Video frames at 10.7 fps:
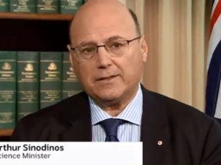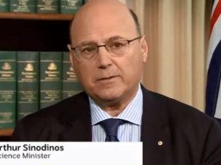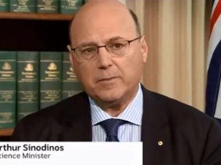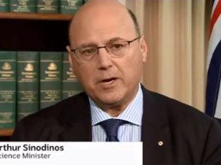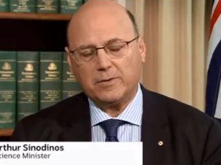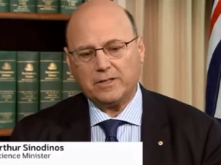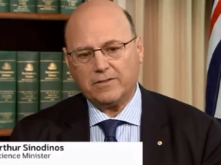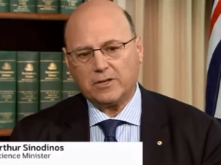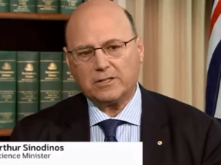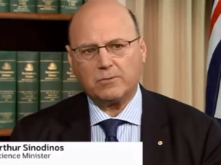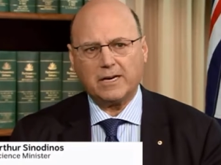at the moment, in
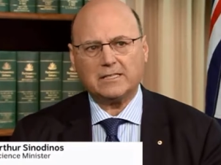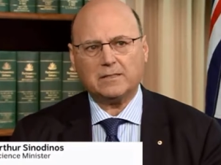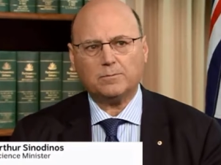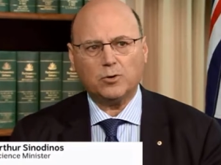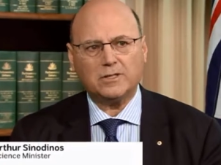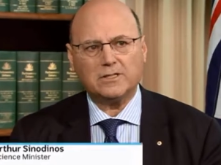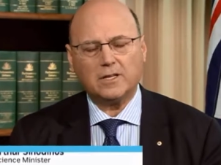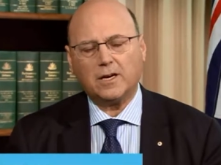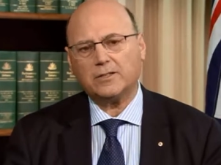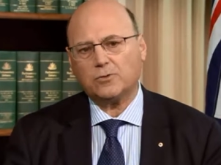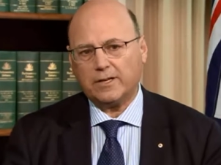various ways employs
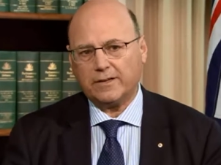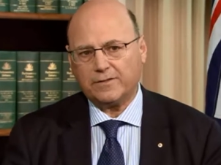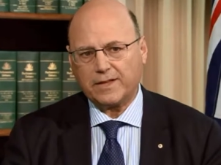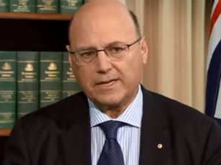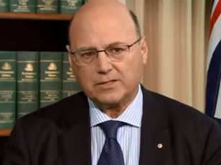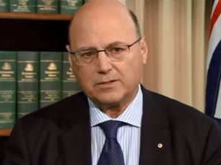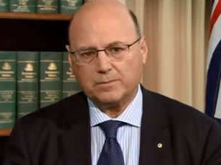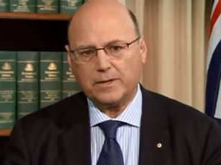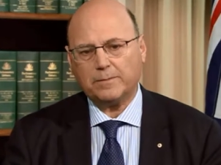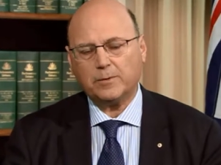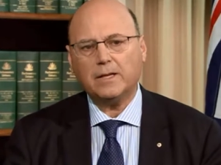nine to 11,000
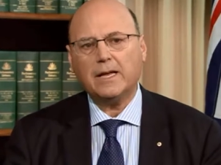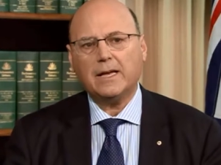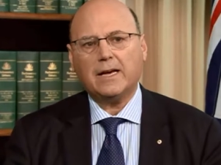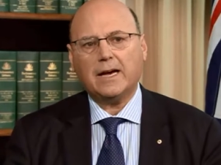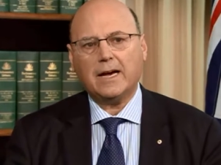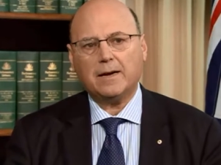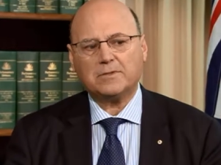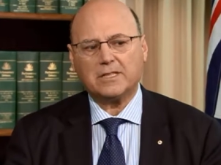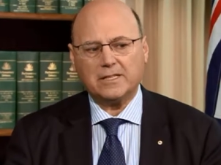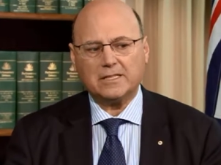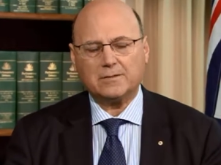people. Um,
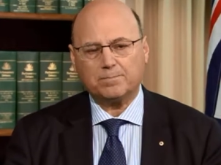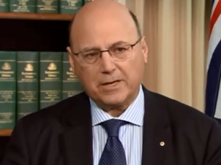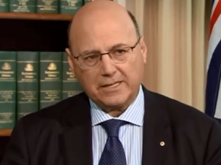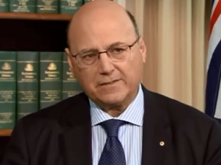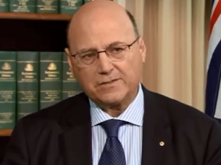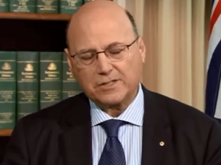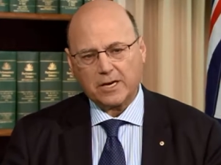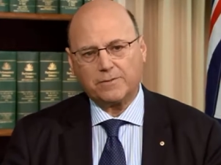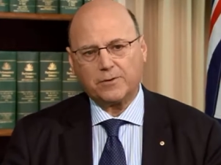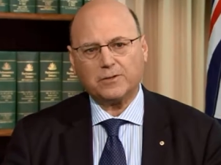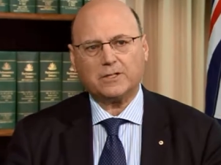so there's plenty of scope
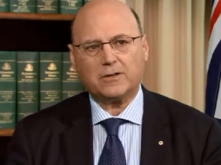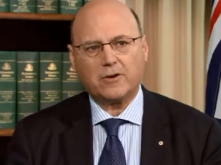for it to